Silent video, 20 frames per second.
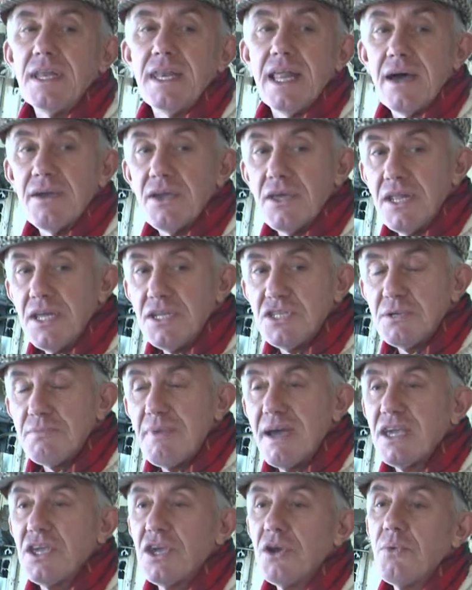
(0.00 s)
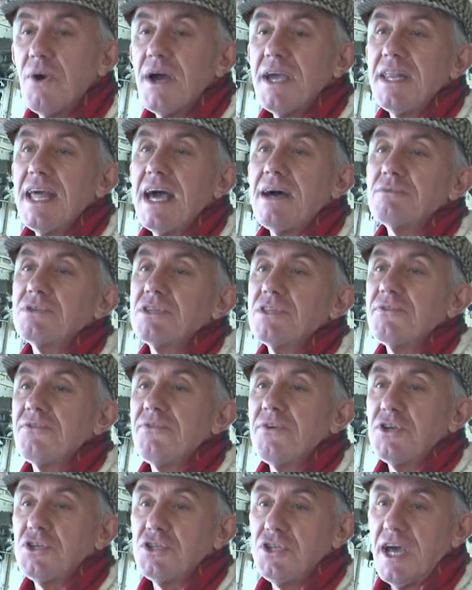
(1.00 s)
Now you need to make your way down to the
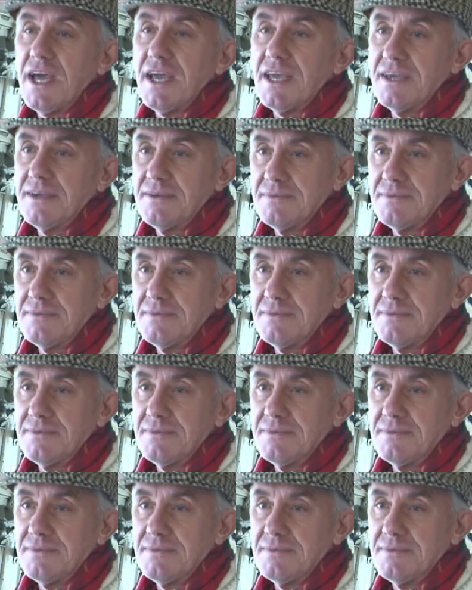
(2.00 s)
fish deck.